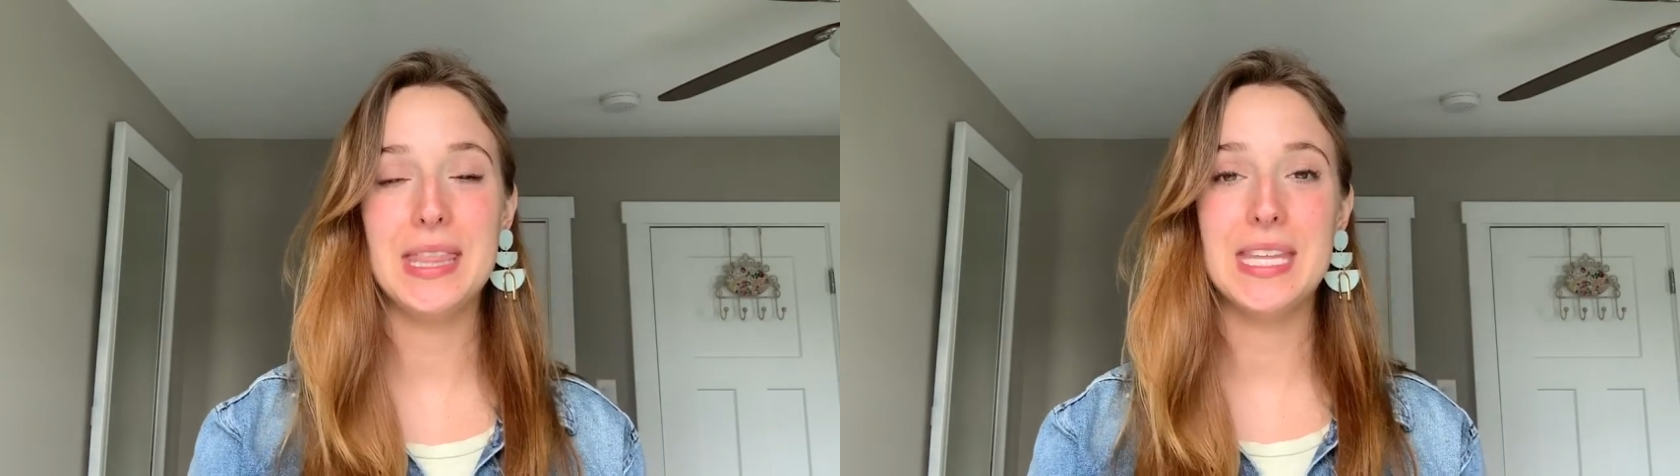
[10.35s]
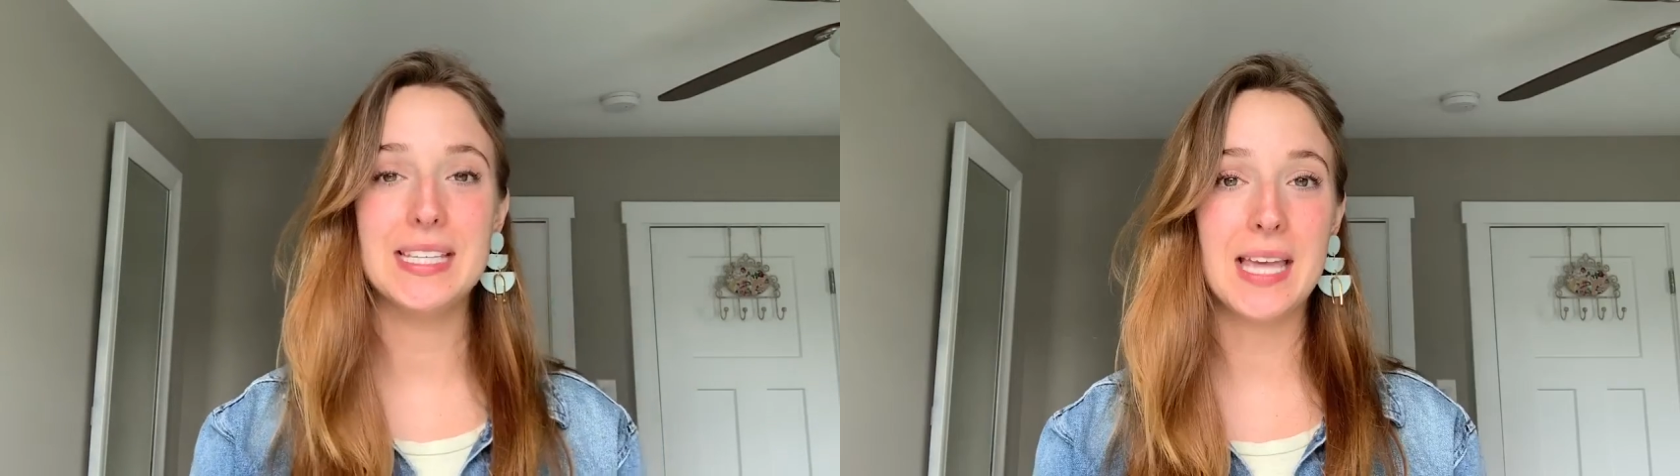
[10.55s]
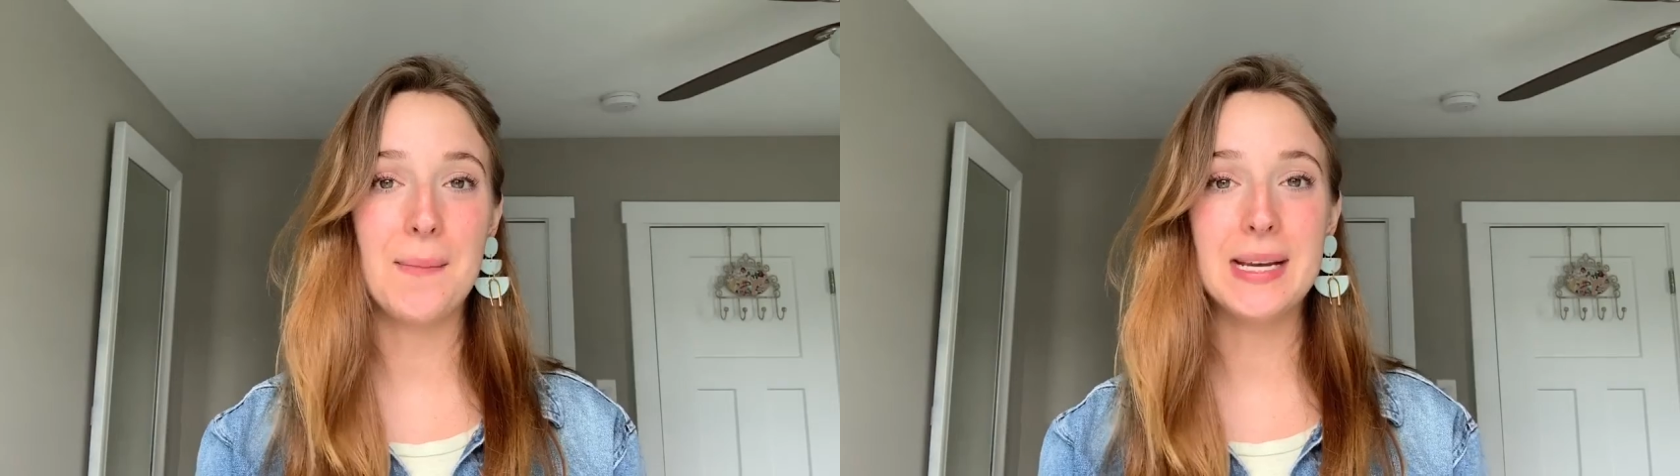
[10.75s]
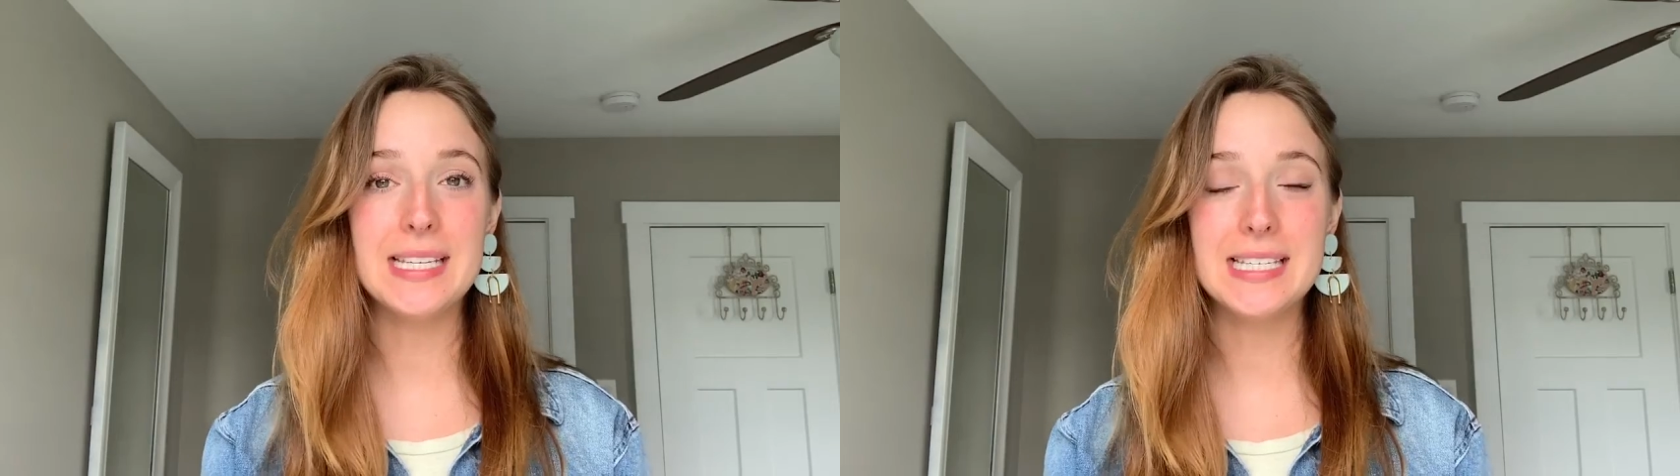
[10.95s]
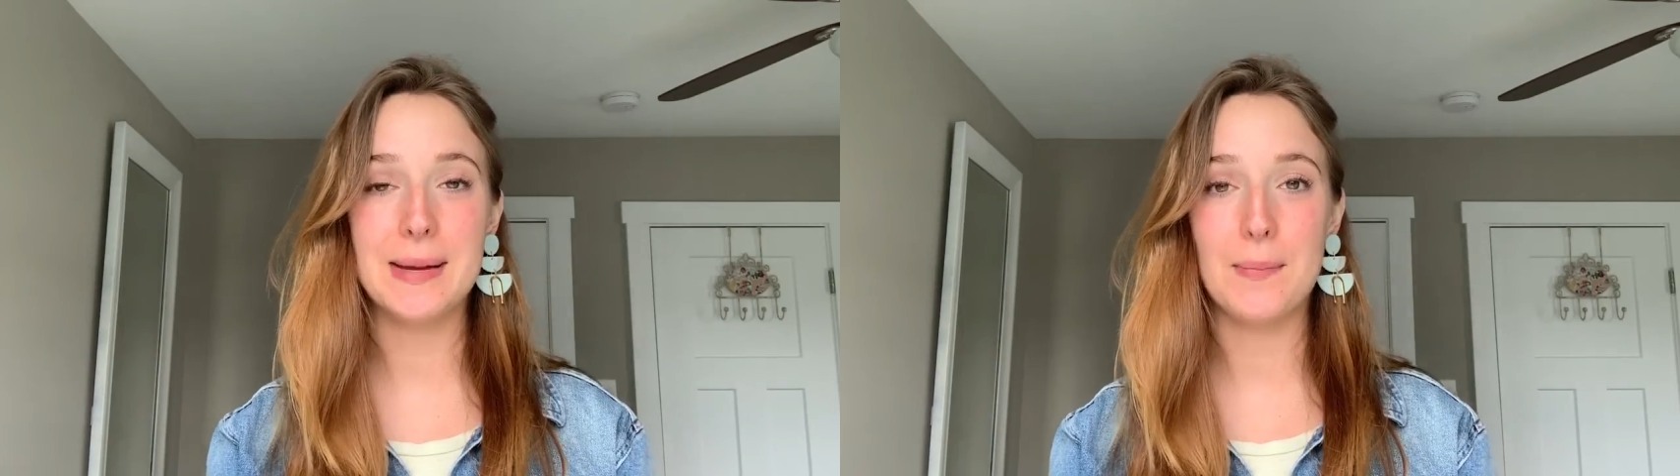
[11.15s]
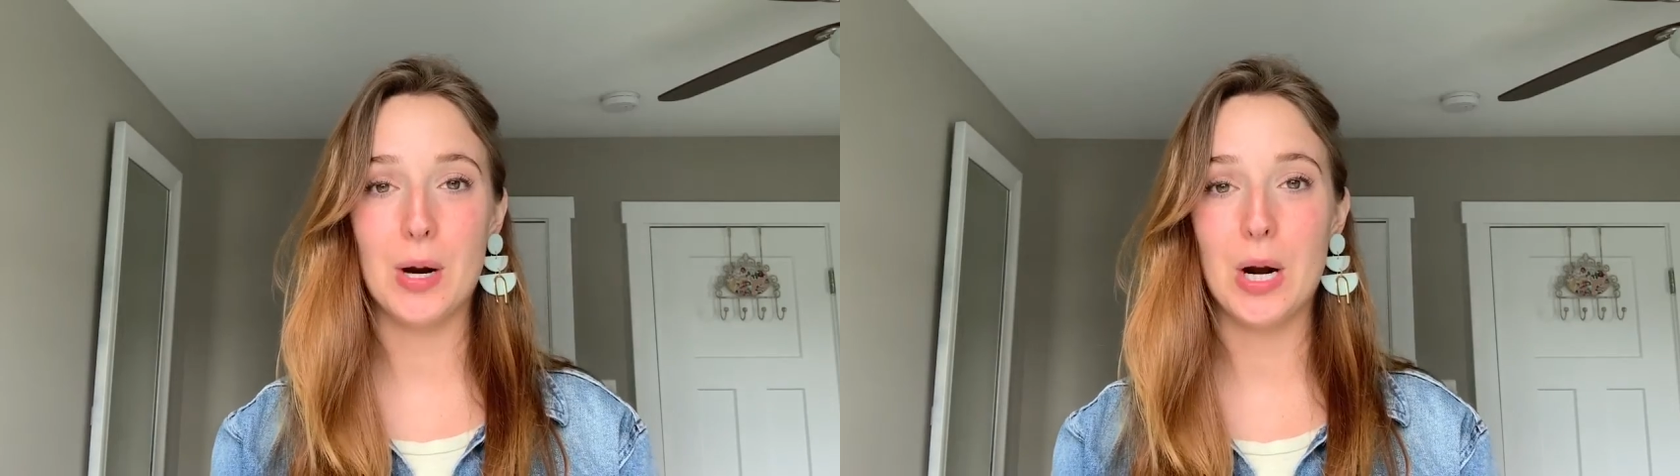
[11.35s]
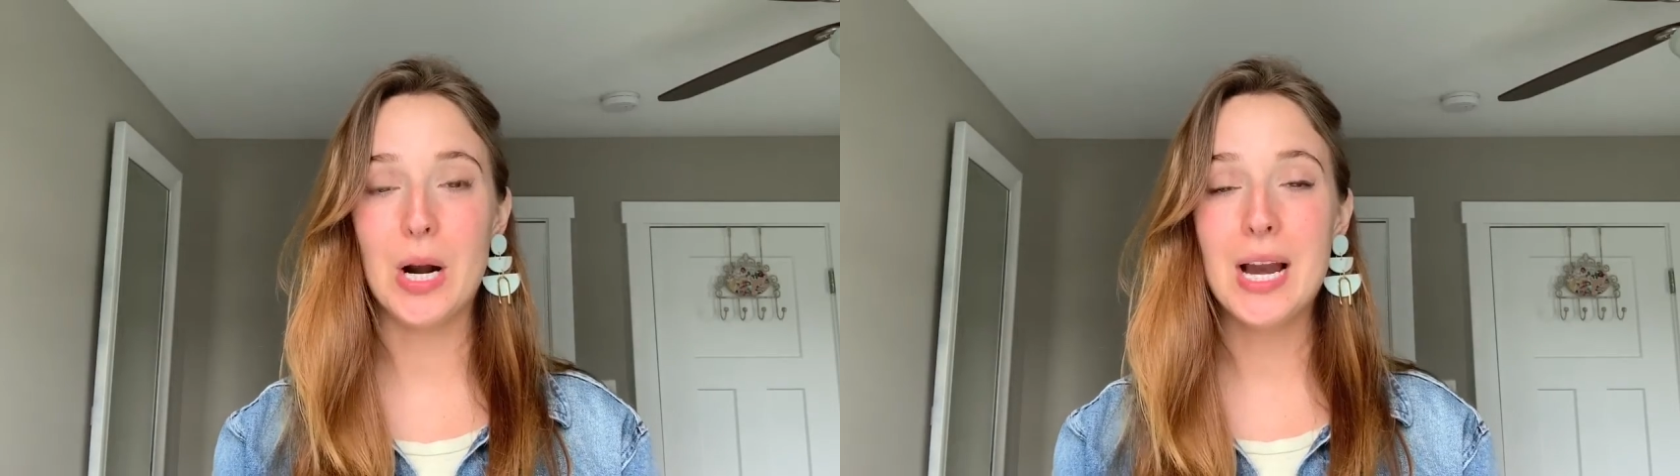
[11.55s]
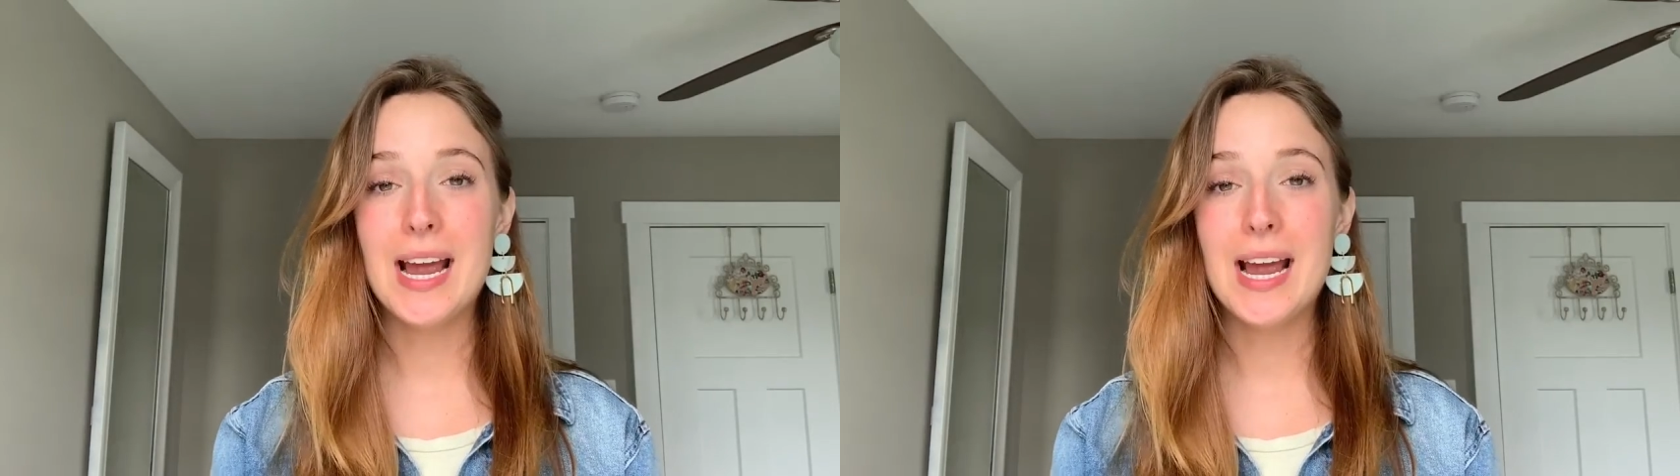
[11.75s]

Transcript: this coming December.